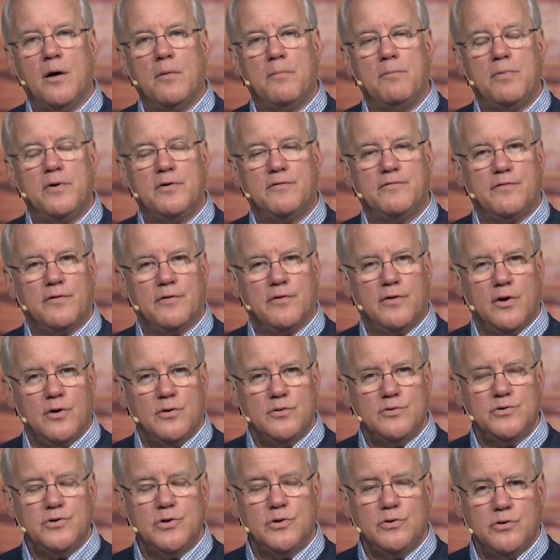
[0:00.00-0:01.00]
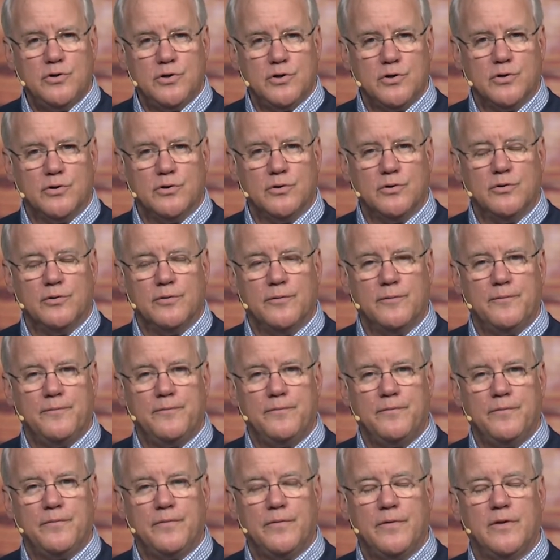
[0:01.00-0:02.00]
But for those who do,
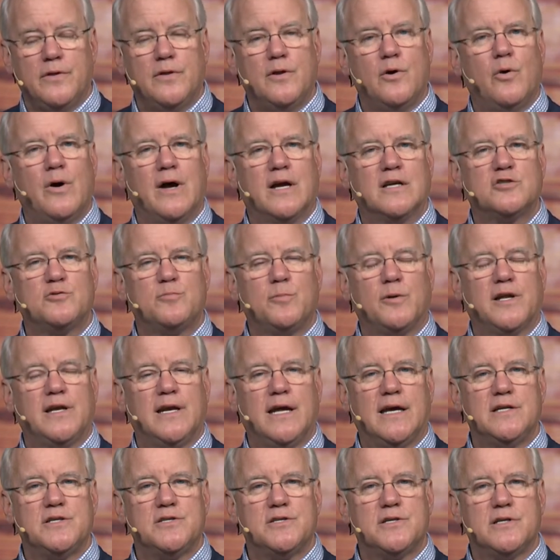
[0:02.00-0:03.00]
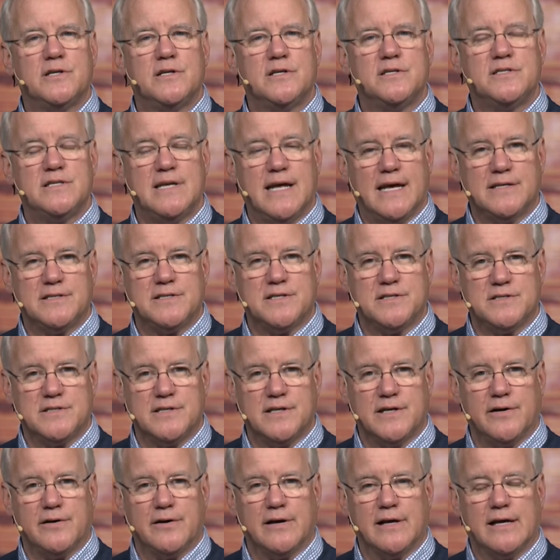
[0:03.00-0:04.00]
no explanation is
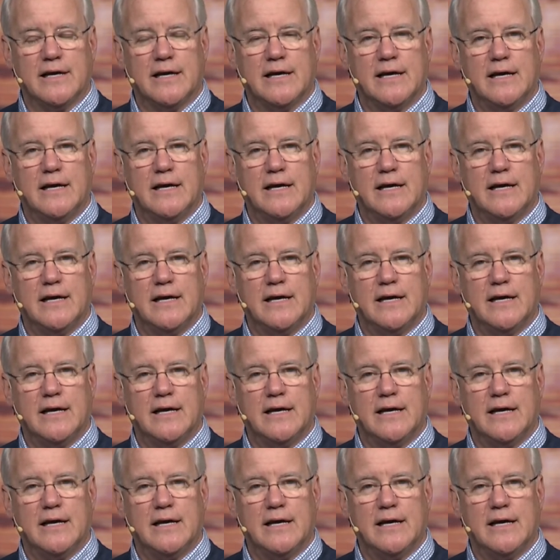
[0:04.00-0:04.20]
necessary.